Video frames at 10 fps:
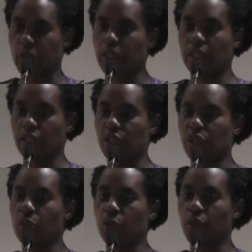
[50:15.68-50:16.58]
connects to
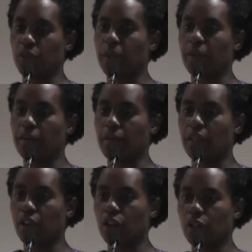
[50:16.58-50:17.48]
your point about
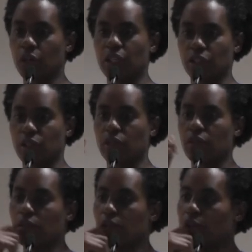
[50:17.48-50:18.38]
incarceration
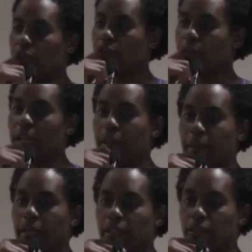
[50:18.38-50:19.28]
of the black
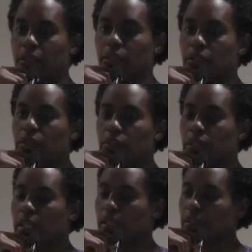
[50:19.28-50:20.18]
male.
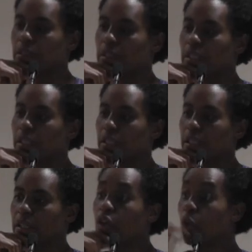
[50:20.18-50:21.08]

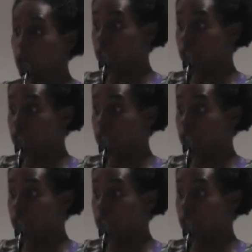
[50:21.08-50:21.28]
Yeah, which